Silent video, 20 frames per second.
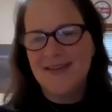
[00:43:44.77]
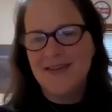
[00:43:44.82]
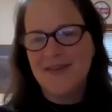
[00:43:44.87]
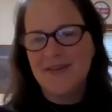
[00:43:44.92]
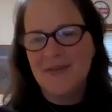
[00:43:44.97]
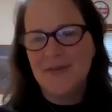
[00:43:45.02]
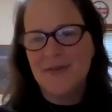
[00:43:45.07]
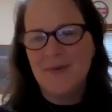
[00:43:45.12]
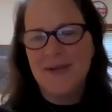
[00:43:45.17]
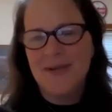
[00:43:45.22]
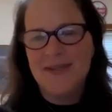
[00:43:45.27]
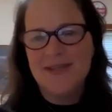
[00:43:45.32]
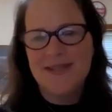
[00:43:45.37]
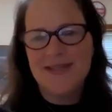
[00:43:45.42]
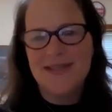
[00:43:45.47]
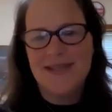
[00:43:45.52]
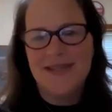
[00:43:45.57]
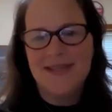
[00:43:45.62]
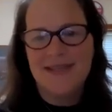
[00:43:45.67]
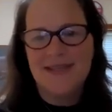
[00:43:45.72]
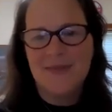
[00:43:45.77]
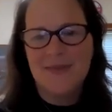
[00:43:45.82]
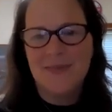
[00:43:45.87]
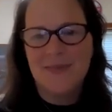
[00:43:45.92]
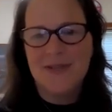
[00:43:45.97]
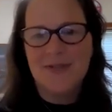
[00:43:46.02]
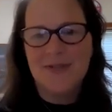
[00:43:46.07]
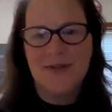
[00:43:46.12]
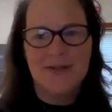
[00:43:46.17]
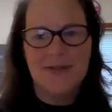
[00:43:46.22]
all the ways that you
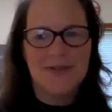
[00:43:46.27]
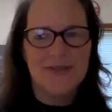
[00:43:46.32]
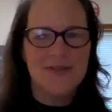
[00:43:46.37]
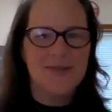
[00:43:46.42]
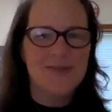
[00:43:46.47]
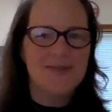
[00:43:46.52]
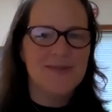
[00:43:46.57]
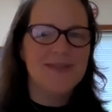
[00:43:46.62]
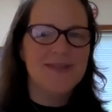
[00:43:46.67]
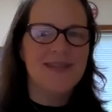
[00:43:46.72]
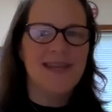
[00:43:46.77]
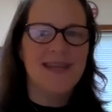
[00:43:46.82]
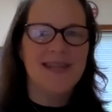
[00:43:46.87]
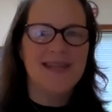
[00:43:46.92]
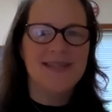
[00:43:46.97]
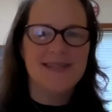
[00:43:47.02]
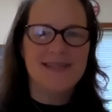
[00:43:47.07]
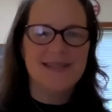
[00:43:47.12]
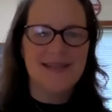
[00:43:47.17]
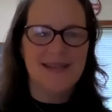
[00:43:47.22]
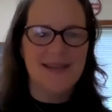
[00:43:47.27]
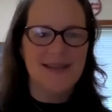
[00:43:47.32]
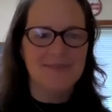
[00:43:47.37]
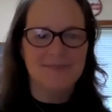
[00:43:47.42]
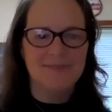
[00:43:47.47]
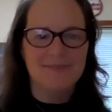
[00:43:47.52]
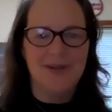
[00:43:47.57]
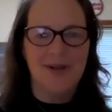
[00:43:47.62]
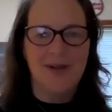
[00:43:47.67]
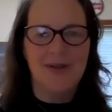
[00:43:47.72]
mentor our students and
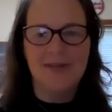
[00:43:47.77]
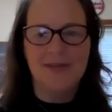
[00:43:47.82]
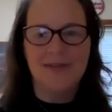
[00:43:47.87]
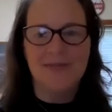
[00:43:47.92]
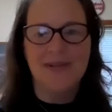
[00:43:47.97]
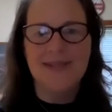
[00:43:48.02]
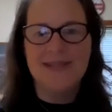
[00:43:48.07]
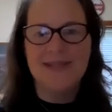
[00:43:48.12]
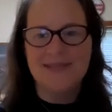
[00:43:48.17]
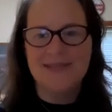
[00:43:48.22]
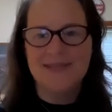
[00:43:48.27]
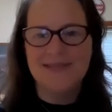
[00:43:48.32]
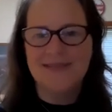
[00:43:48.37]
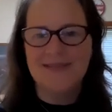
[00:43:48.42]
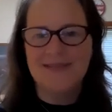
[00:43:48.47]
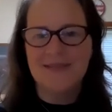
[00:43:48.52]
all of us.